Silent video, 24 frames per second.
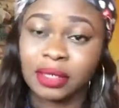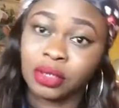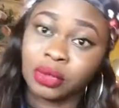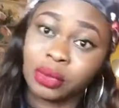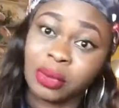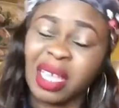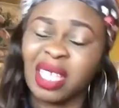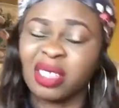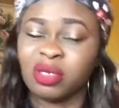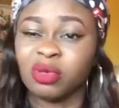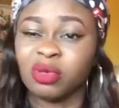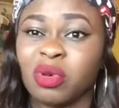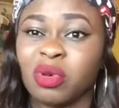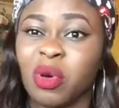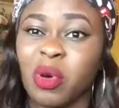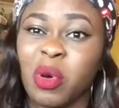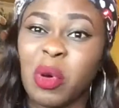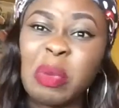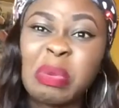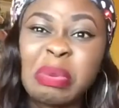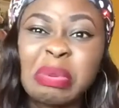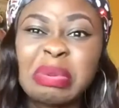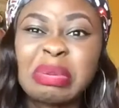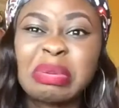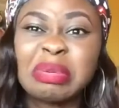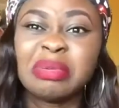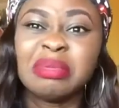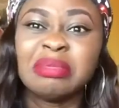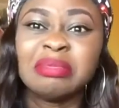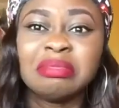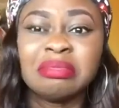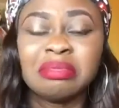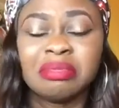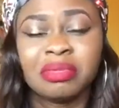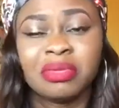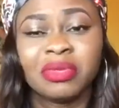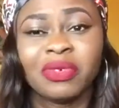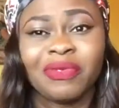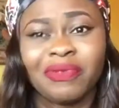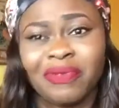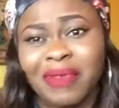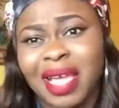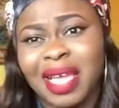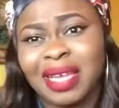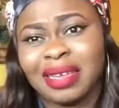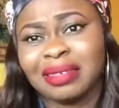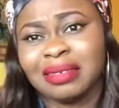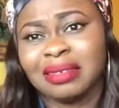So I hope you
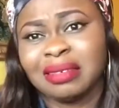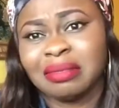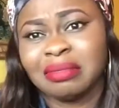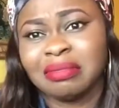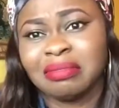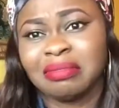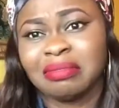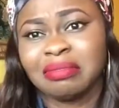find